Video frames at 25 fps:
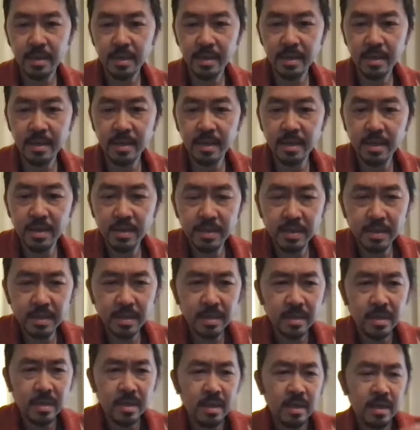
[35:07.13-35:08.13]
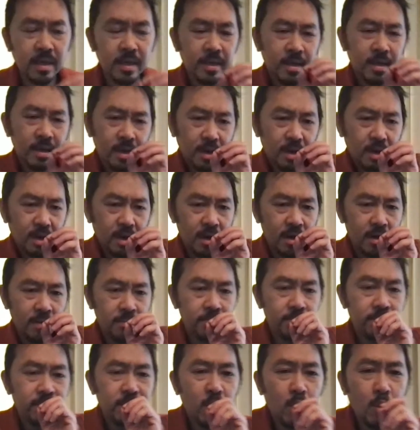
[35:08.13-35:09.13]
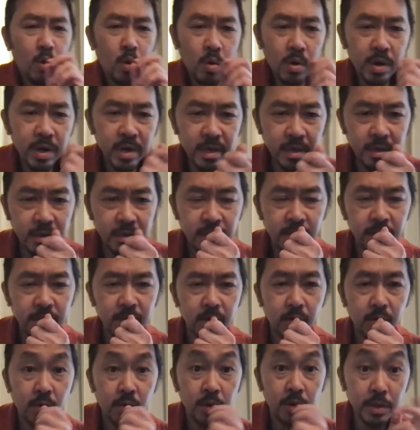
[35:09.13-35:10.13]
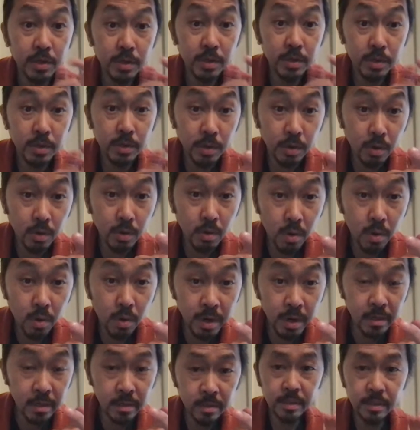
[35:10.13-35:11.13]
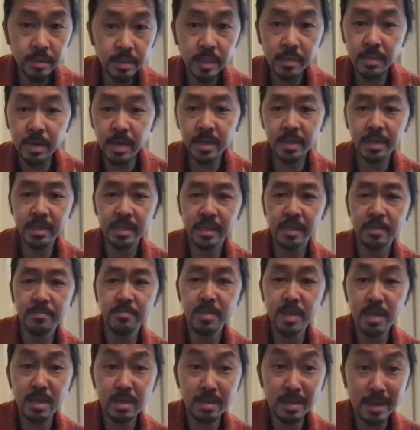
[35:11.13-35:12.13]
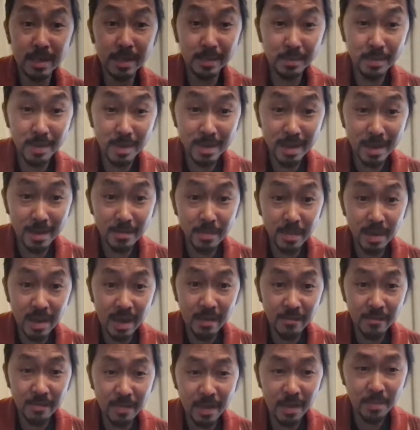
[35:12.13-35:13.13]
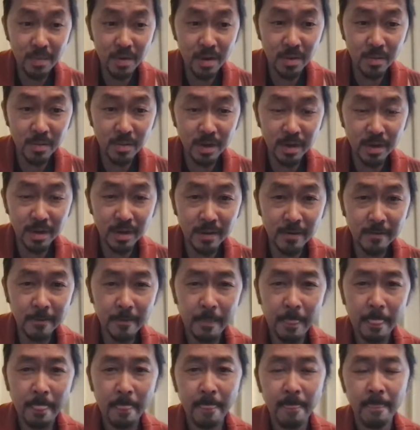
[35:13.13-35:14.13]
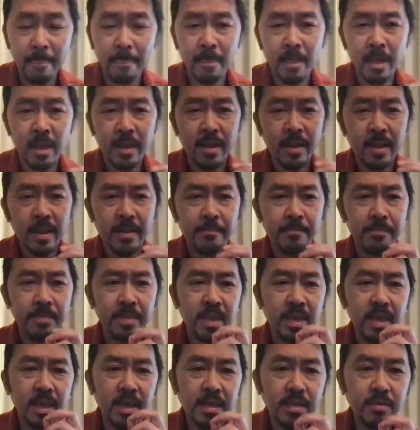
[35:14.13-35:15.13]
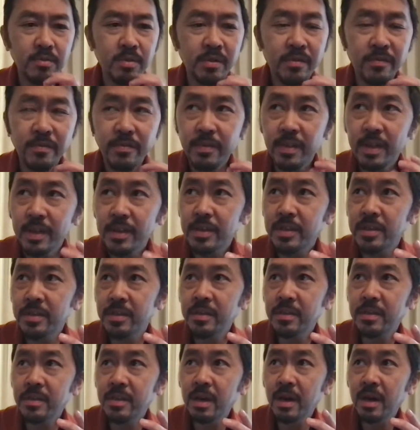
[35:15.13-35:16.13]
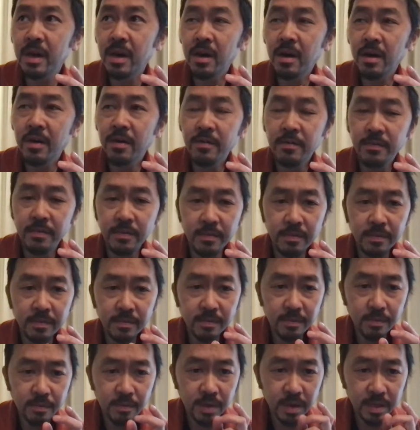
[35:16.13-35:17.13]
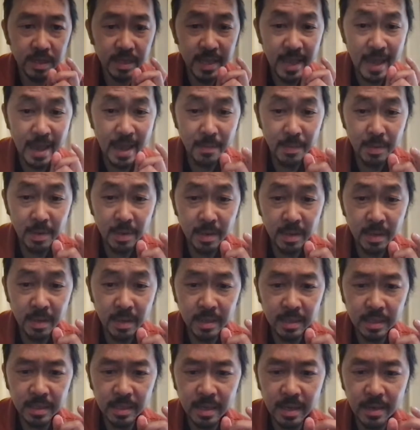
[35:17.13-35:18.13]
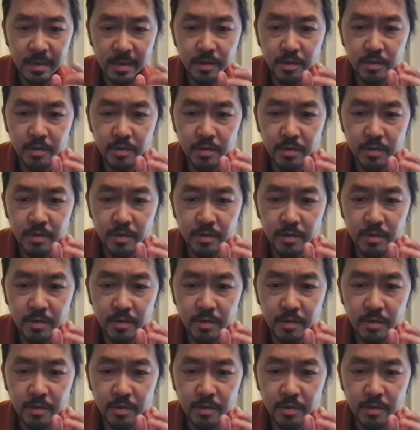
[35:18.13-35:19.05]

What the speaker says: is hoarding, or you're hoarding, somebody said me, that's me, I'm having that problem right now. It's a reflection of what's happening inside your mind,